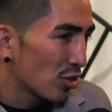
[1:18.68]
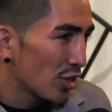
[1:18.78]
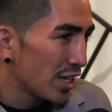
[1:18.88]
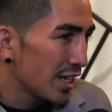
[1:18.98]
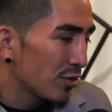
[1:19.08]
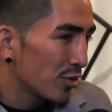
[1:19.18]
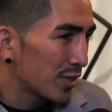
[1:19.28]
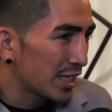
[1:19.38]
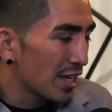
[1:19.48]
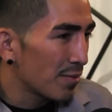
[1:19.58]
go eat, go
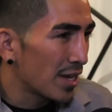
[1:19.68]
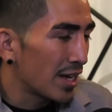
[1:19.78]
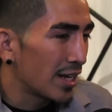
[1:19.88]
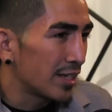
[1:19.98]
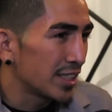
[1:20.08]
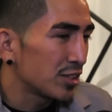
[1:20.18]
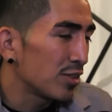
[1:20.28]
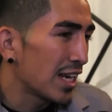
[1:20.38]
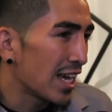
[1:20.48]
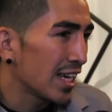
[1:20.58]
with them, and just
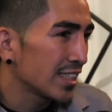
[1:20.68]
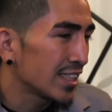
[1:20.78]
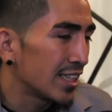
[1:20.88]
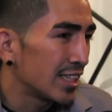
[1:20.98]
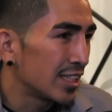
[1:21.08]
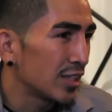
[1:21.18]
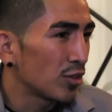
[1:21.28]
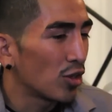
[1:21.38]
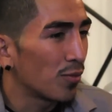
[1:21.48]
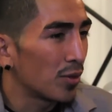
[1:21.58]
relax and
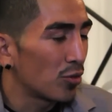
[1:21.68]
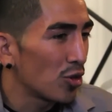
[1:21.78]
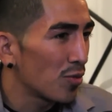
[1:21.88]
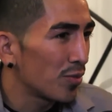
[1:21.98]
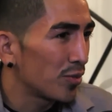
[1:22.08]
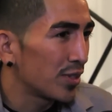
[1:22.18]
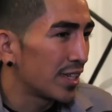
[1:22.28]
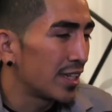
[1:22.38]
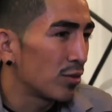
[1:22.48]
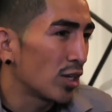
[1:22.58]
go in my room
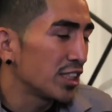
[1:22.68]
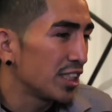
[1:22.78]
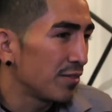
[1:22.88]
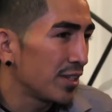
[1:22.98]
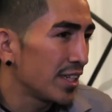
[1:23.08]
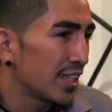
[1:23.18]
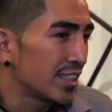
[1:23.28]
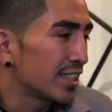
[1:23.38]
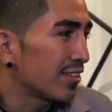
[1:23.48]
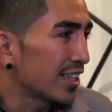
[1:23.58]
and watch TV
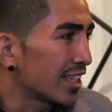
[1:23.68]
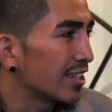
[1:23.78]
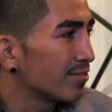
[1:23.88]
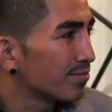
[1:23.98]
and stuff like that.